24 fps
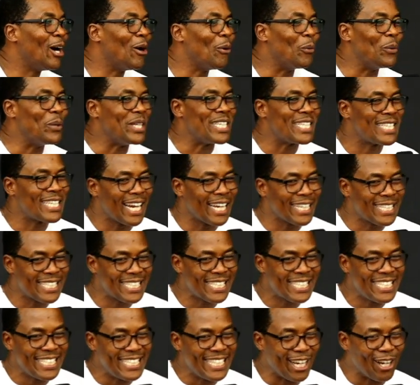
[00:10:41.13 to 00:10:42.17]
we start
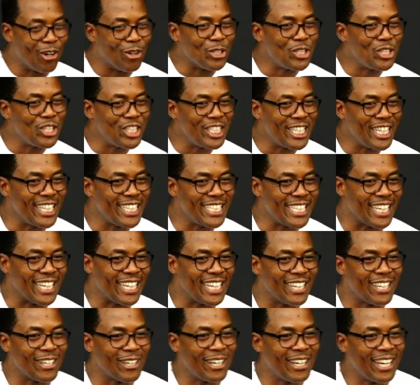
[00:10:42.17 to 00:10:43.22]
negotiating.
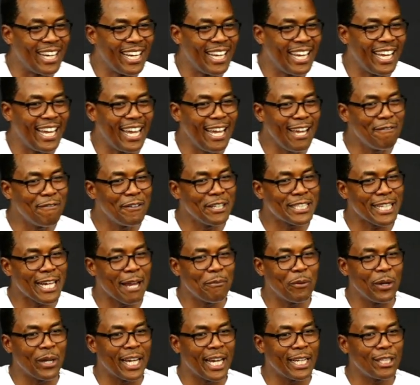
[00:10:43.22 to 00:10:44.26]
Every time
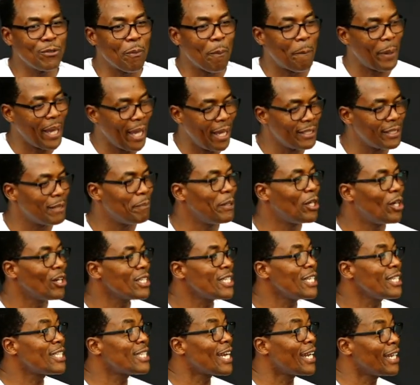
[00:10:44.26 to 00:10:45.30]
we get to paying, because
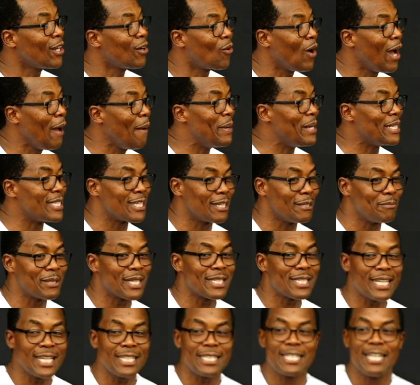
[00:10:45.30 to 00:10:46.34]
it's a requirement, scripture
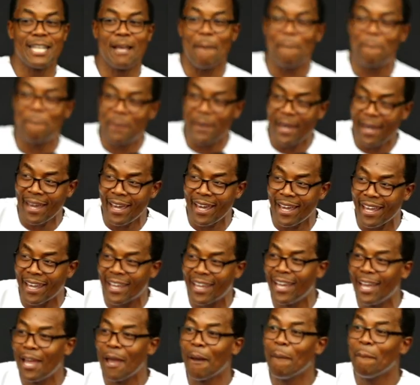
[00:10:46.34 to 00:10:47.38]
says, pay,
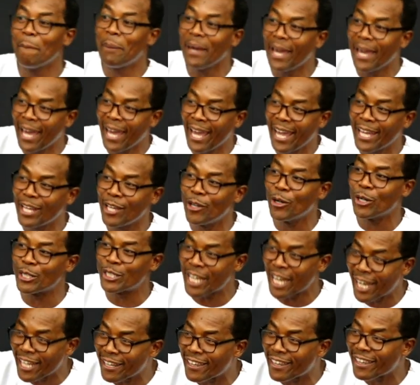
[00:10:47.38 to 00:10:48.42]
pay your
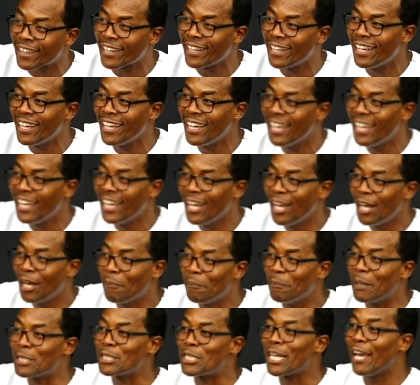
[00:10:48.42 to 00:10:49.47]
tithe.
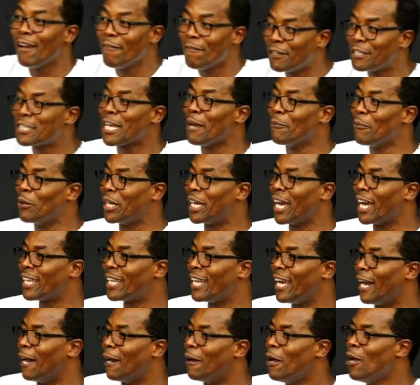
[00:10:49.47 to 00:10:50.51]
But every time we get
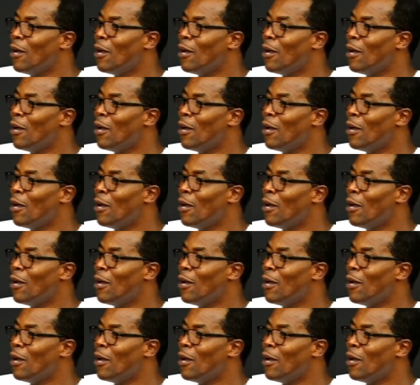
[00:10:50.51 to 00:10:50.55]
there,